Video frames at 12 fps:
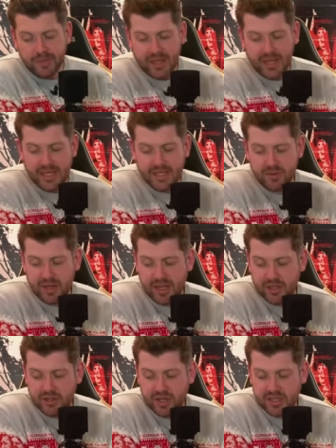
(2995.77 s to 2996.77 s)
it is
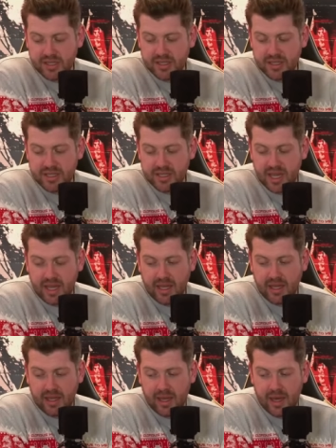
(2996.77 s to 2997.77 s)
really interesting to
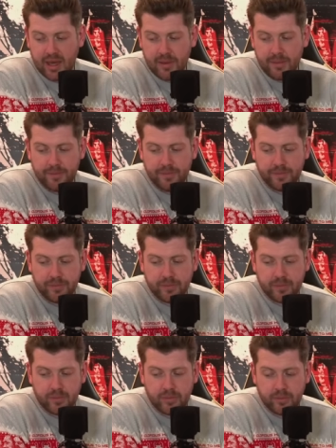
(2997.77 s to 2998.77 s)
see
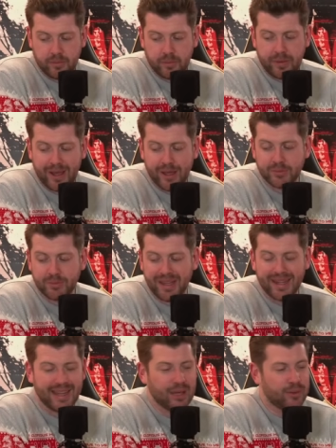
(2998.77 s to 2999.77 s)
players
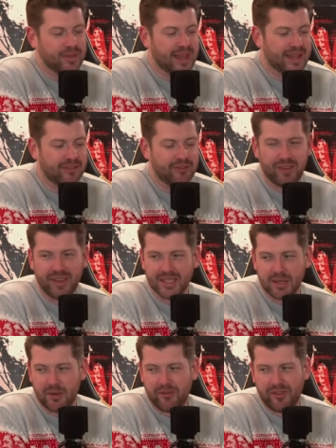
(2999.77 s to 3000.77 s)
being linked with that. That
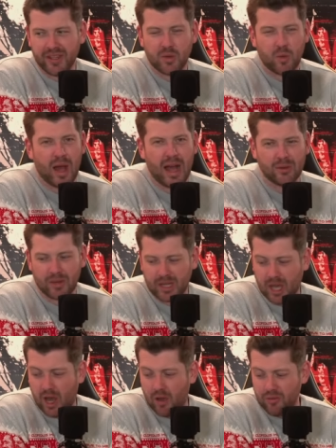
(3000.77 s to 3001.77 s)
feels a wild one.
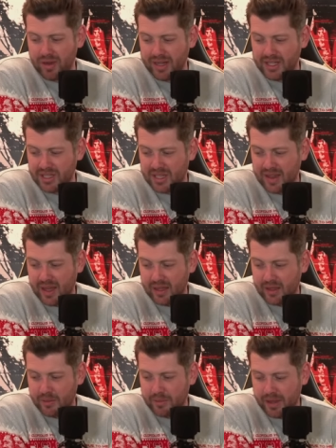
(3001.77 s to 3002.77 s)
I can't really see that
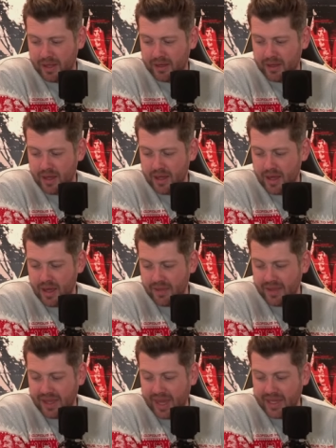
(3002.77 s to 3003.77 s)
being
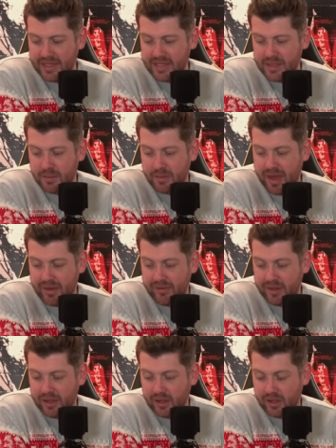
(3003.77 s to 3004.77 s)
the case, to be
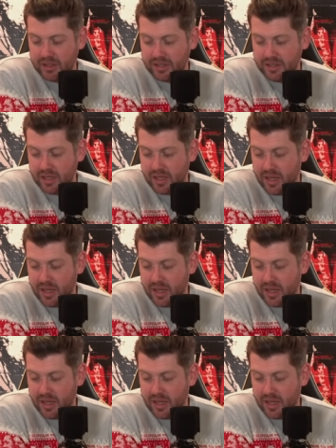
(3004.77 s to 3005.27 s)
perfectly honest.